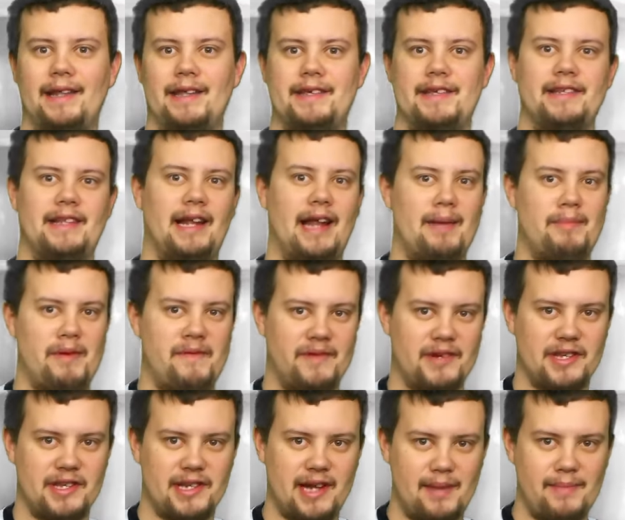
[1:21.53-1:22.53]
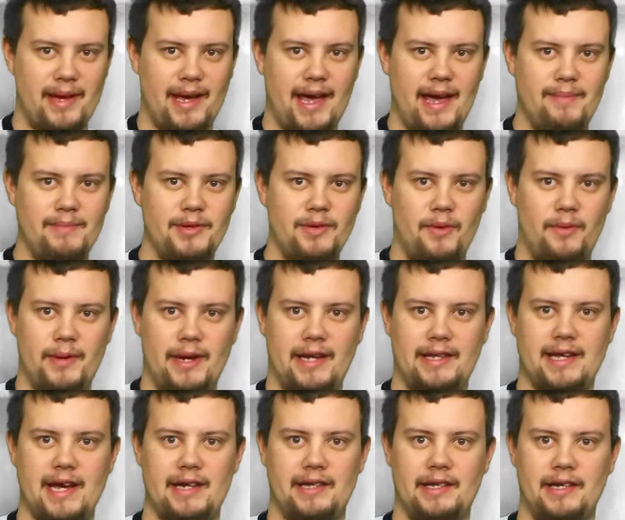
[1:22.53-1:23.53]
This is the Lemmy vs. Limey game, so
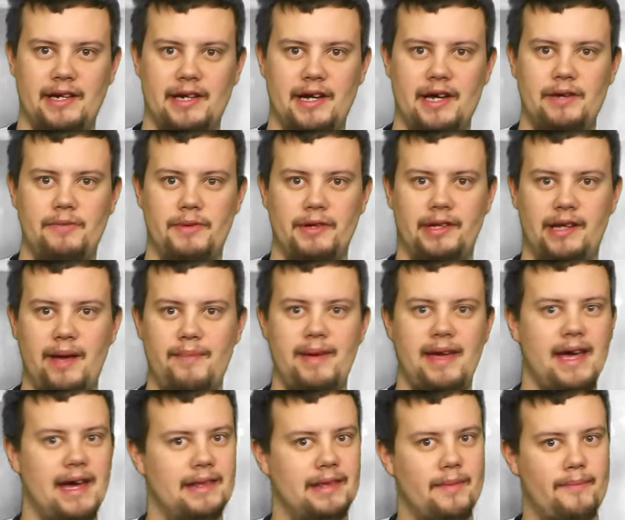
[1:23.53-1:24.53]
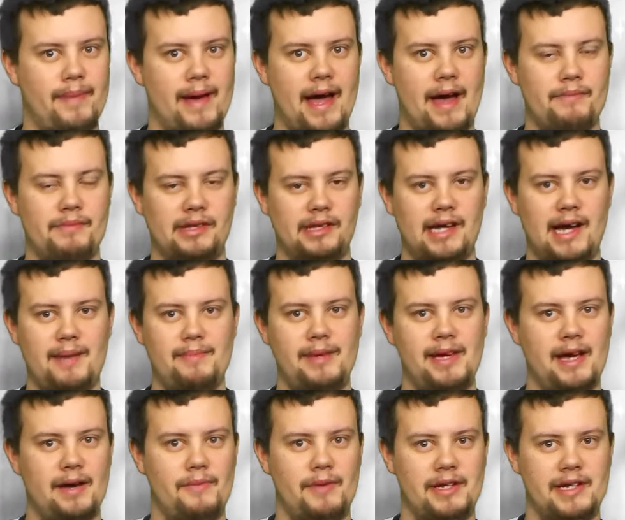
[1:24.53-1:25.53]
we take the good with Lemmy and the bad with
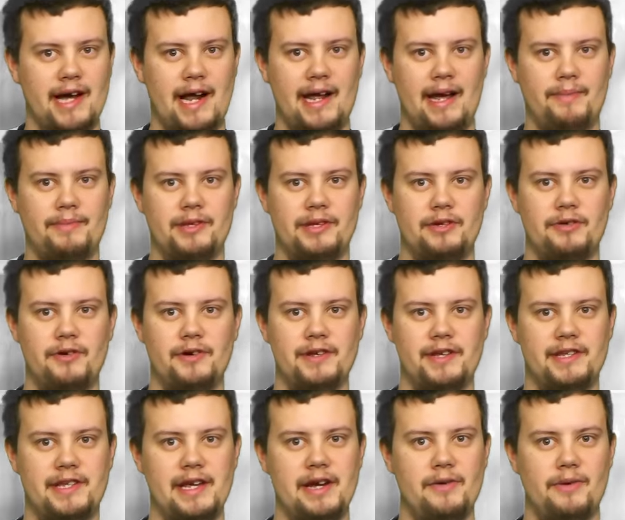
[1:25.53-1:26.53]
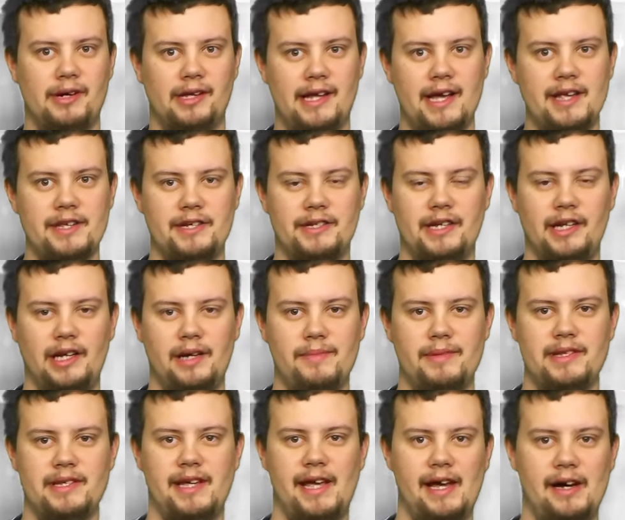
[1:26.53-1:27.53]
Limey, and we tally up the score to see where it lands on the
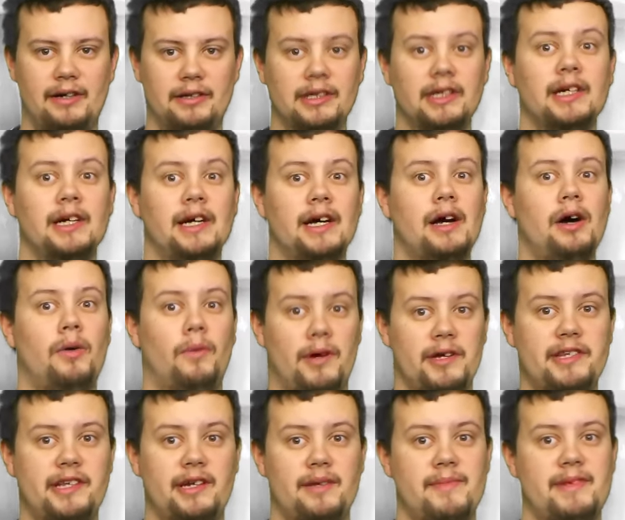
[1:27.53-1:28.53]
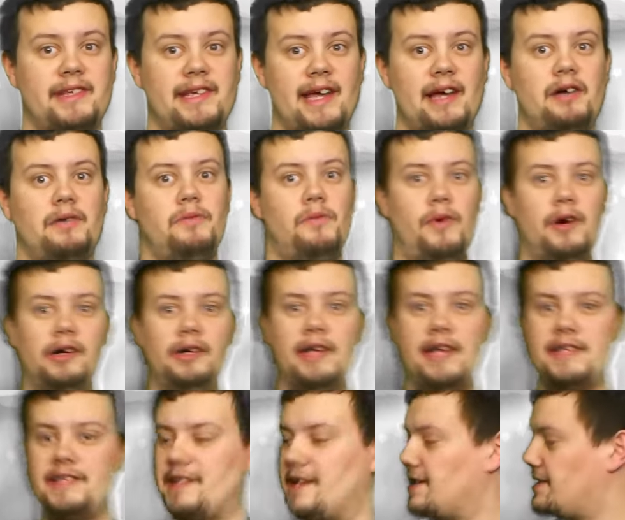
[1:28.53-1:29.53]
Lemmy scale. What's the Lemmy scale? Well,
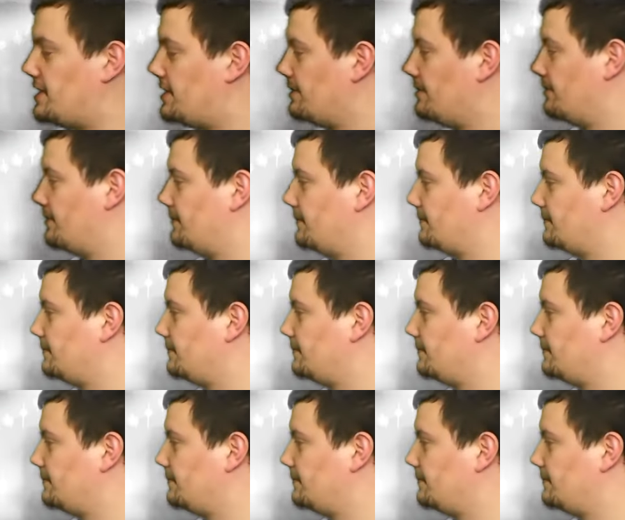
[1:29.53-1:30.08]
it's this.